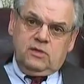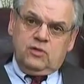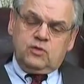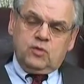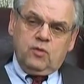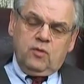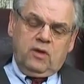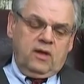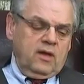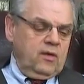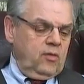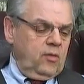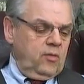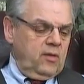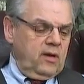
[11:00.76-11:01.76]
it true,
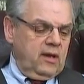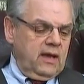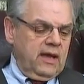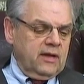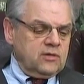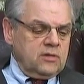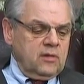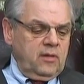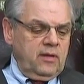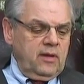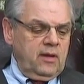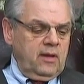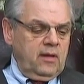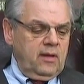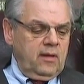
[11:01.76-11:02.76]
Ken, though, that
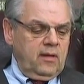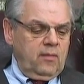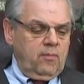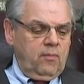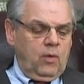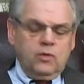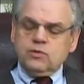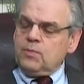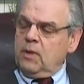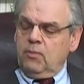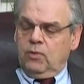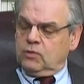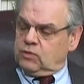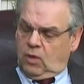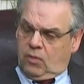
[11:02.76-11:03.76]
actually most
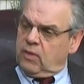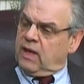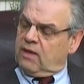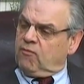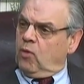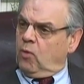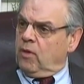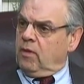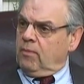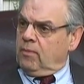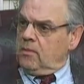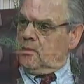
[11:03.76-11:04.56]
people don't have a will?